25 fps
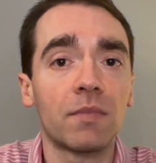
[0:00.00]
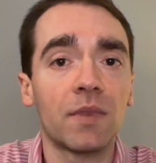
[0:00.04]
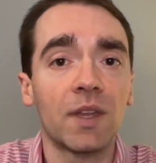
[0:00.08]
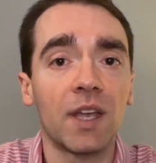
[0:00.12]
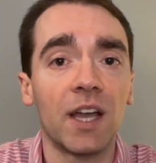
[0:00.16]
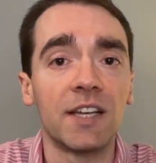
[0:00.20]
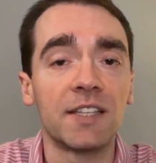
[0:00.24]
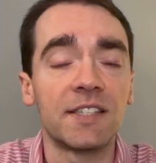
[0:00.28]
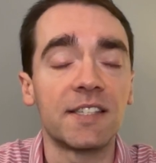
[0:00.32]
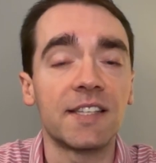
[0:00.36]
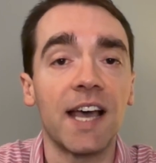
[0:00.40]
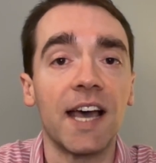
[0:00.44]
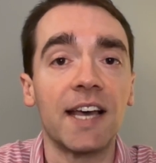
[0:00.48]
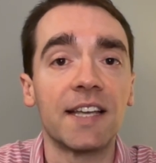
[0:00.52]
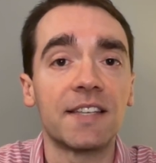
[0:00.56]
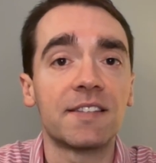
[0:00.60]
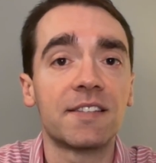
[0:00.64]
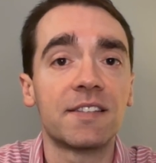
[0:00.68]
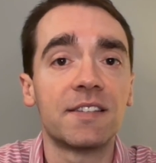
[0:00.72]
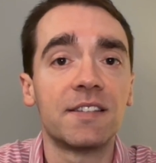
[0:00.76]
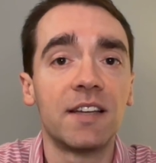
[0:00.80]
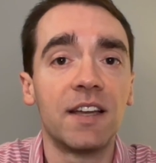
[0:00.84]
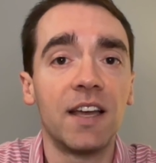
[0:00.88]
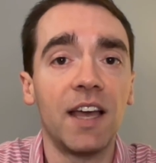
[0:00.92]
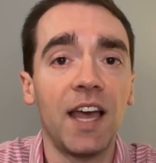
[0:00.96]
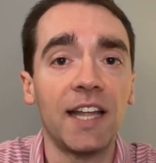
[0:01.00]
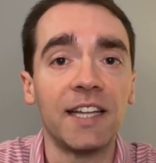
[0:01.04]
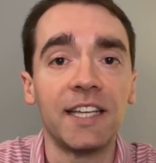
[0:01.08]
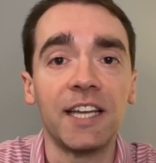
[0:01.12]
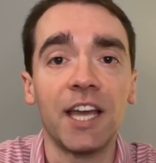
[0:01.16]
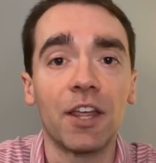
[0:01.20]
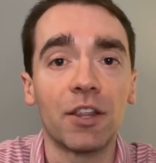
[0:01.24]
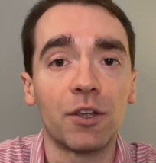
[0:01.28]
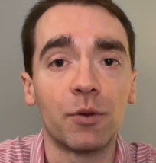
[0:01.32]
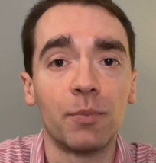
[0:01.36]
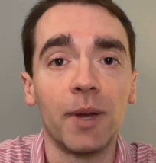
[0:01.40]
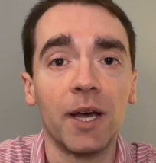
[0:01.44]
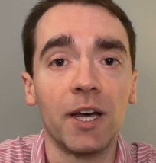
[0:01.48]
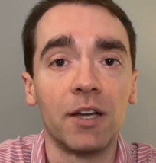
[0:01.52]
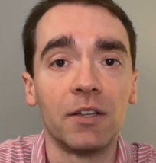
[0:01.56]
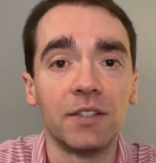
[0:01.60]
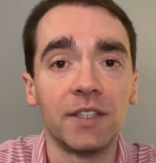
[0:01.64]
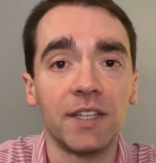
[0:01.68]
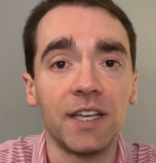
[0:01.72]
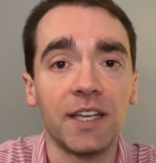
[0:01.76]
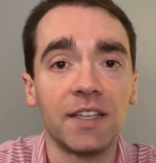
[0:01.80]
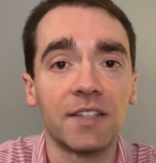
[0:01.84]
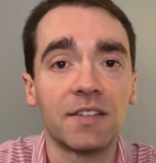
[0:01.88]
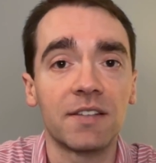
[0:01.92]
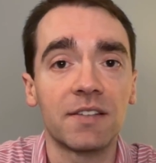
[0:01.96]
assessed any other
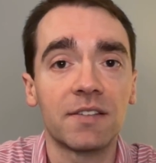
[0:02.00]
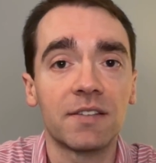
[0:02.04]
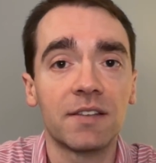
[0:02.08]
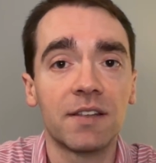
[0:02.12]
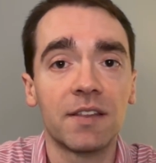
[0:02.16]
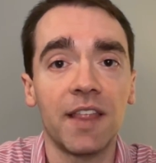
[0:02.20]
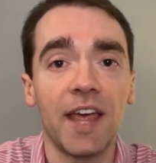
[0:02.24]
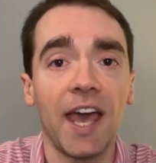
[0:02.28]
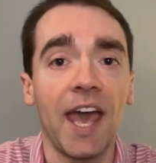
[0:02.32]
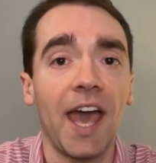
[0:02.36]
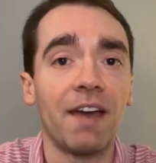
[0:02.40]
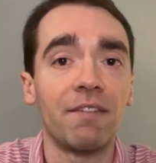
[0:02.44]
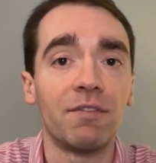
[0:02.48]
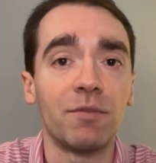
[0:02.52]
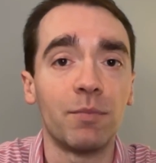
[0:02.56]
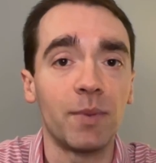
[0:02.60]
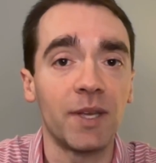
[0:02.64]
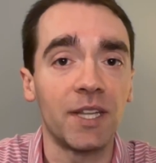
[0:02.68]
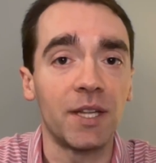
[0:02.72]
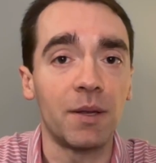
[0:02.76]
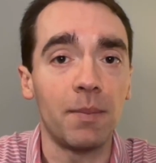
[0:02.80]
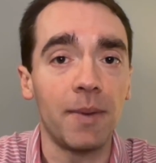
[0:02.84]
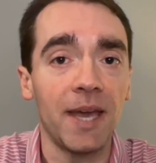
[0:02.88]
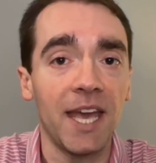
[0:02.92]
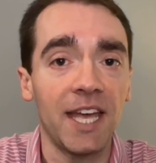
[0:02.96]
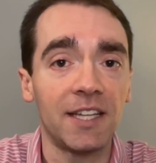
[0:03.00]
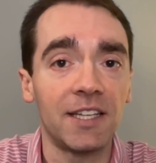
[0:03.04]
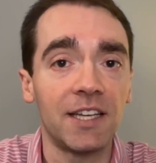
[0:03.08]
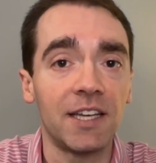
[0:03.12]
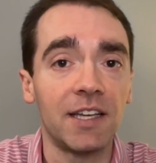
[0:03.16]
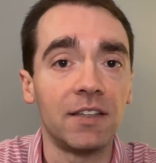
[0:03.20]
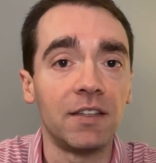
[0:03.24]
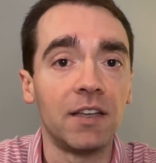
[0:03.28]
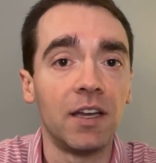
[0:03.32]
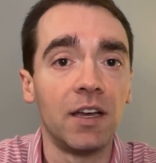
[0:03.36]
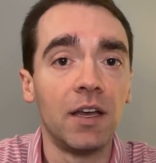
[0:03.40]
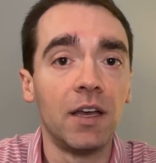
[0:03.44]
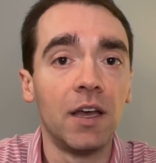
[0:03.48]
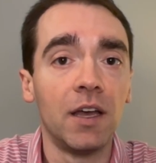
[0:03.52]
penalties that haven't been abated,